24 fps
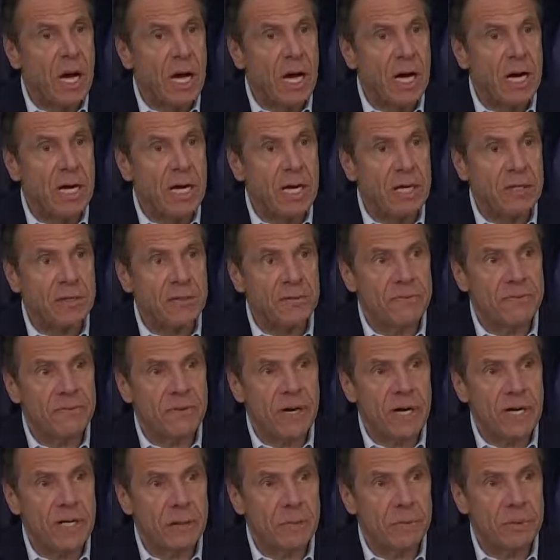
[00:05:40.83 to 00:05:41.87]
a
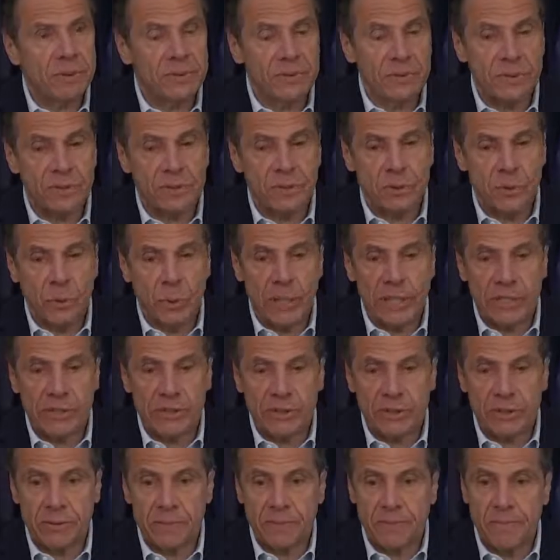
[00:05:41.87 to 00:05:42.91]
definable
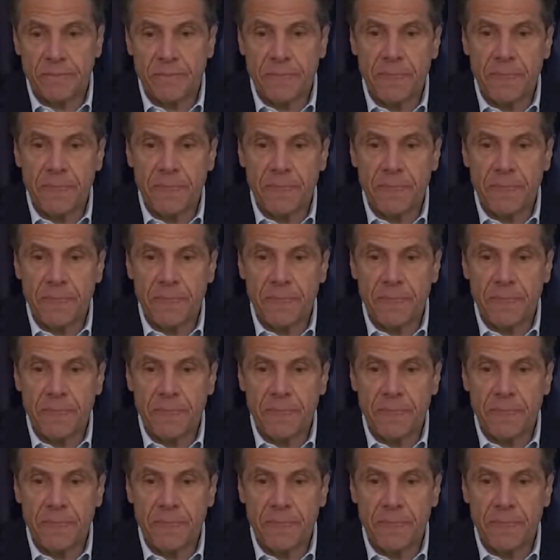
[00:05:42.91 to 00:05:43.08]
situation.